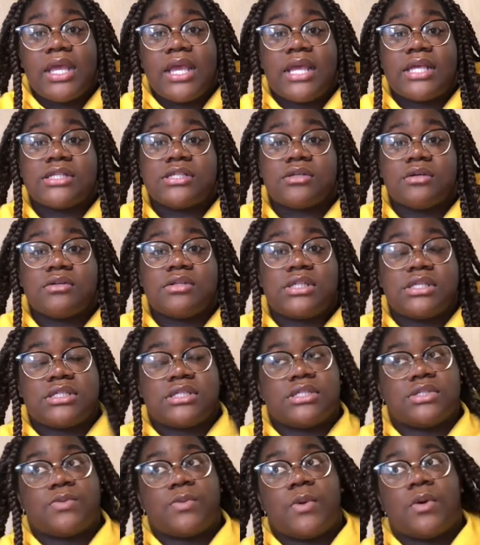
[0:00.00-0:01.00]
And so this
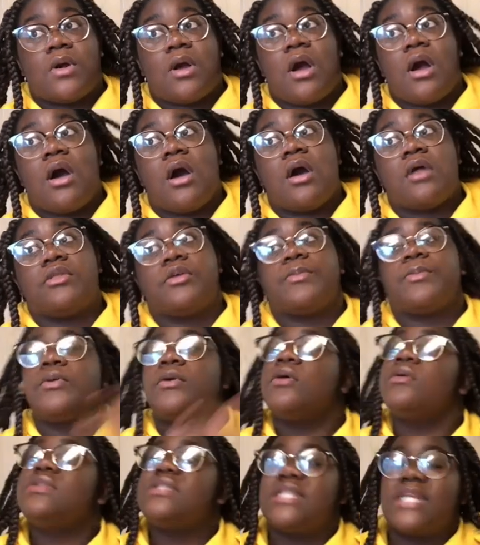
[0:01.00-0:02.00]
is where all the
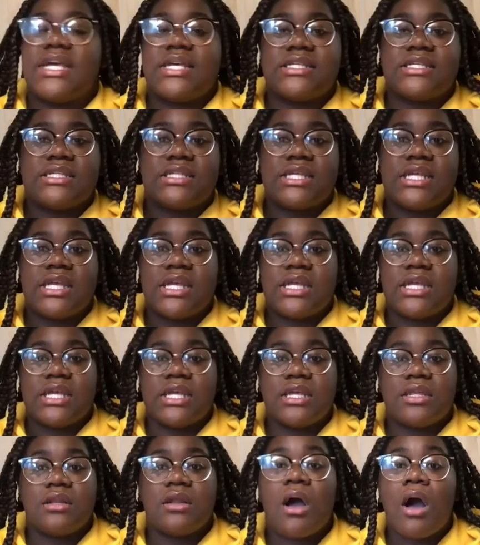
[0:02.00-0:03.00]
protesting and